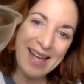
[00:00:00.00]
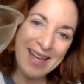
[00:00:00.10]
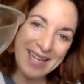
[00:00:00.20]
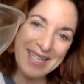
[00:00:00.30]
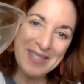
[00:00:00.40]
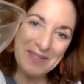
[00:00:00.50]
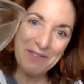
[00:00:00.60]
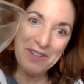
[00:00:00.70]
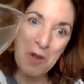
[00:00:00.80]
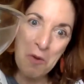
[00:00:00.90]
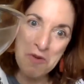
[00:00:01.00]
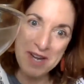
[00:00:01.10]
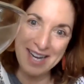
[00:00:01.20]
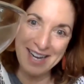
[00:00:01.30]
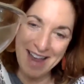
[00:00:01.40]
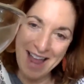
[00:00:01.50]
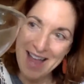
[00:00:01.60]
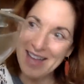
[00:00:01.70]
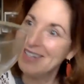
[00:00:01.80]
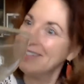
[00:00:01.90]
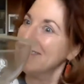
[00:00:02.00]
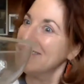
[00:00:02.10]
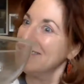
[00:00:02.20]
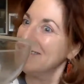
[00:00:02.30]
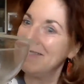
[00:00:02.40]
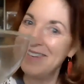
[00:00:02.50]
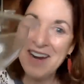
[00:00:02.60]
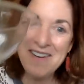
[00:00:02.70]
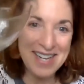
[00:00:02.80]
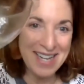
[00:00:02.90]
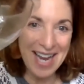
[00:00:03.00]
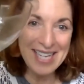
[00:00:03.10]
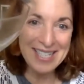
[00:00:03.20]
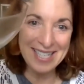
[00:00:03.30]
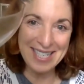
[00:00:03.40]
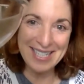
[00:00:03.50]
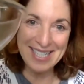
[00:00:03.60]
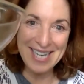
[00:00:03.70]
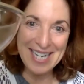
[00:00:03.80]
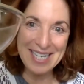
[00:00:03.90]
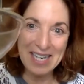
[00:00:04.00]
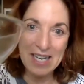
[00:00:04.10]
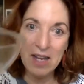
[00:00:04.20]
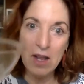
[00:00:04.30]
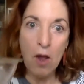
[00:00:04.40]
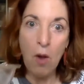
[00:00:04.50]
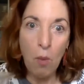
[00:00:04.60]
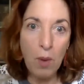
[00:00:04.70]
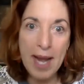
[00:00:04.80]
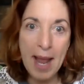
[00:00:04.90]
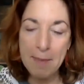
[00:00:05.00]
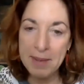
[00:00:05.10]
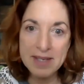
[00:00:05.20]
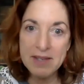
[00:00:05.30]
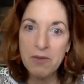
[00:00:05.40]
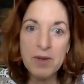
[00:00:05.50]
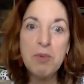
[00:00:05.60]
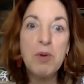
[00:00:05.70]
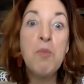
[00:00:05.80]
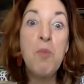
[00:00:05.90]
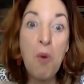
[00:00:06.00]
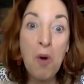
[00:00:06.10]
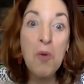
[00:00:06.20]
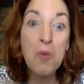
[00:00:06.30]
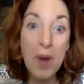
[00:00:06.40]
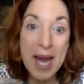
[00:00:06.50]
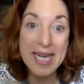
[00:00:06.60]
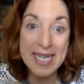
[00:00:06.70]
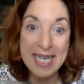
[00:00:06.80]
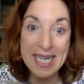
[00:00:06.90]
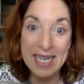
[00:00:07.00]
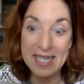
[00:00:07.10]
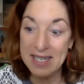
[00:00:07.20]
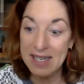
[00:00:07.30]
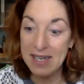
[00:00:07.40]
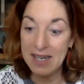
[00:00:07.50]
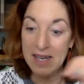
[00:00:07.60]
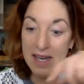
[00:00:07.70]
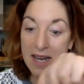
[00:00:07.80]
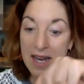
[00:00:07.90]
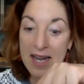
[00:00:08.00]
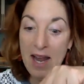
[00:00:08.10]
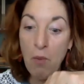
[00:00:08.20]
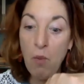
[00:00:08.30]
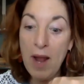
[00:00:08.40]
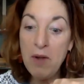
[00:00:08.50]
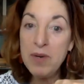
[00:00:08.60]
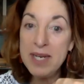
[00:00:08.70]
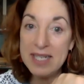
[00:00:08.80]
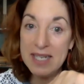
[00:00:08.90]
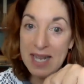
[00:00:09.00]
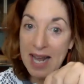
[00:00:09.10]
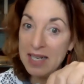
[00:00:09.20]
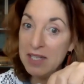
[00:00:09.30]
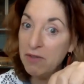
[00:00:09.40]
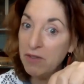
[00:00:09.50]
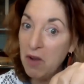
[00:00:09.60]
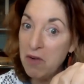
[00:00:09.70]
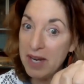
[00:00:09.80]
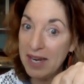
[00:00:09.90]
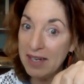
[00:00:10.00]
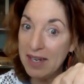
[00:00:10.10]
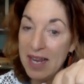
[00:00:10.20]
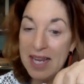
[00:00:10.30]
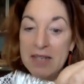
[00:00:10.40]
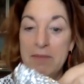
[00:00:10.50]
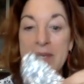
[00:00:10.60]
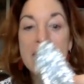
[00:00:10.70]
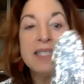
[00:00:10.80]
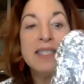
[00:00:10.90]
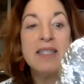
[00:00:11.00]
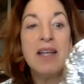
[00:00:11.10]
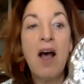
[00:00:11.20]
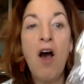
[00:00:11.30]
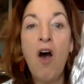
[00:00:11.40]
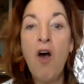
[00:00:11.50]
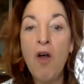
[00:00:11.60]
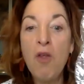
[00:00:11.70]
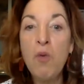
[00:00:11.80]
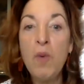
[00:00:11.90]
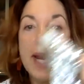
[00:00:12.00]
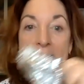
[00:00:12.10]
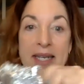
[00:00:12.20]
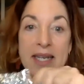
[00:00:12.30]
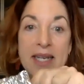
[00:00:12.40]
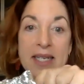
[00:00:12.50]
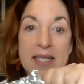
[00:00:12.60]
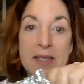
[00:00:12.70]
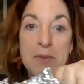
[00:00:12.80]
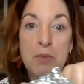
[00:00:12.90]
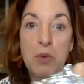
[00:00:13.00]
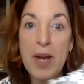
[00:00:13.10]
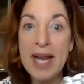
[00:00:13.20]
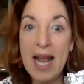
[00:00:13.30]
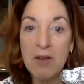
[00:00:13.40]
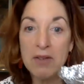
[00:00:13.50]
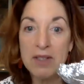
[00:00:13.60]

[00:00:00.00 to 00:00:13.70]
It's floating very nicely, isn't it? What happens if we put more weight in it? Now, one reason that it's floating is because all the weight is spread out.